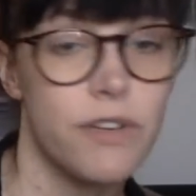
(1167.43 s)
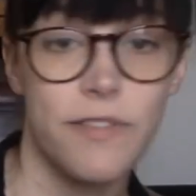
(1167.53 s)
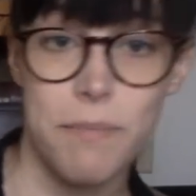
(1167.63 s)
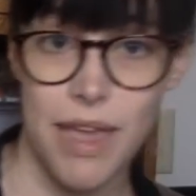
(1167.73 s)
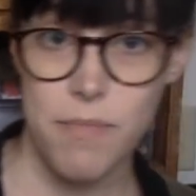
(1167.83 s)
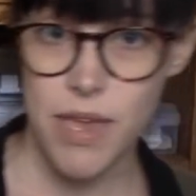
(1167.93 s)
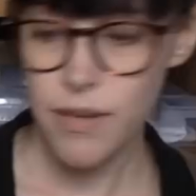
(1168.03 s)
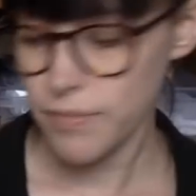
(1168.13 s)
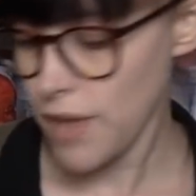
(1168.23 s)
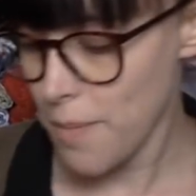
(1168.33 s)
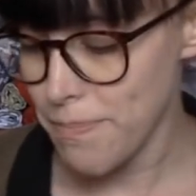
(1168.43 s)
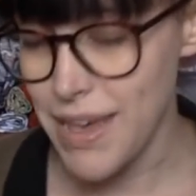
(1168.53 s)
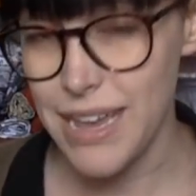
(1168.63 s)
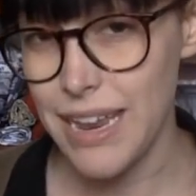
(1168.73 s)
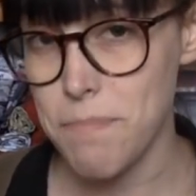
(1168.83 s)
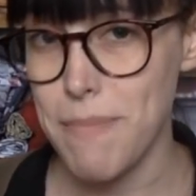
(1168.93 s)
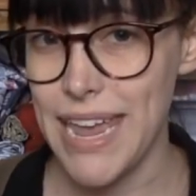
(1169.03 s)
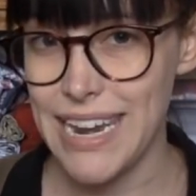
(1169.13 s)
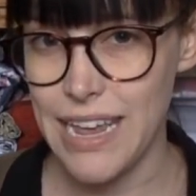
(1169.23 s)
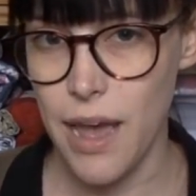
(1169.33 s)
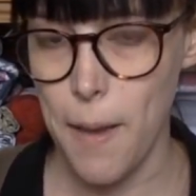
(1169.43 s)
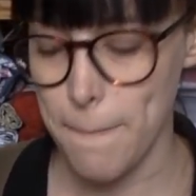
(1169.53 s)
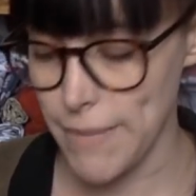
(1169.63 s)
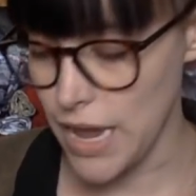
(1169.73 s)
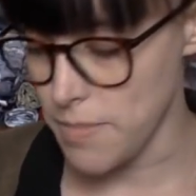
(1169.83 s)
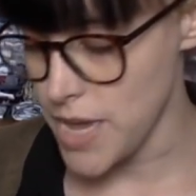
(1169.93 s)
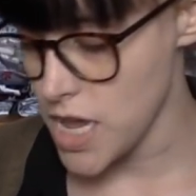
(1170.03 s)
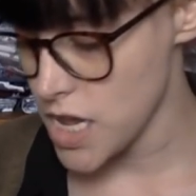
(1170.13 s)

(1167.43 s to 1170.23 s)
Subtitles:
more of a maybe. A Maynia maybe.